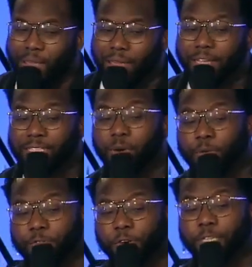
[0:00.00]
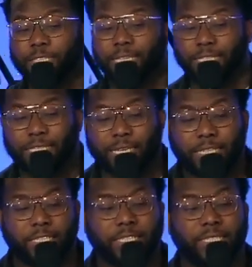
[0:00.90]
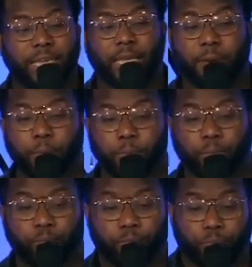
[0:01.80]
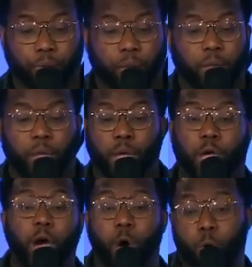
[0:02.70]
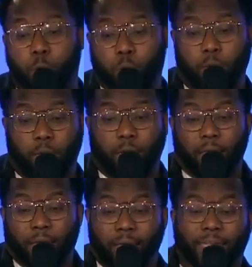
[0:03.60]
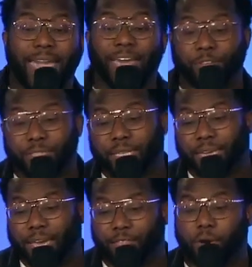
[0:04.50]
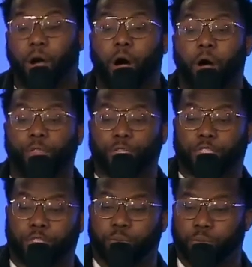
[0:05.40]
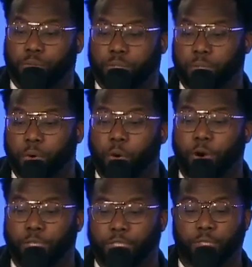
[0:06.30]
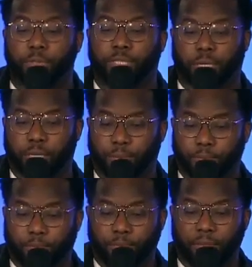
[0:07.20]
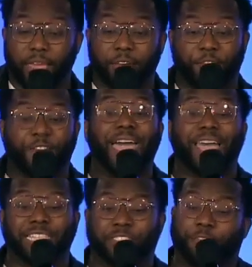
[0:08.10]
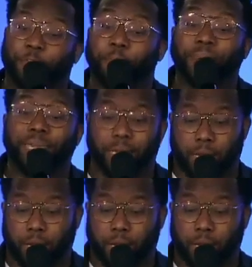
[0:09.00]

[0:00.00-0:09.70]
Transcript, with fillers: And so in verse 16, she said, Go, gather together all the Jews who are in Susa and fast for me.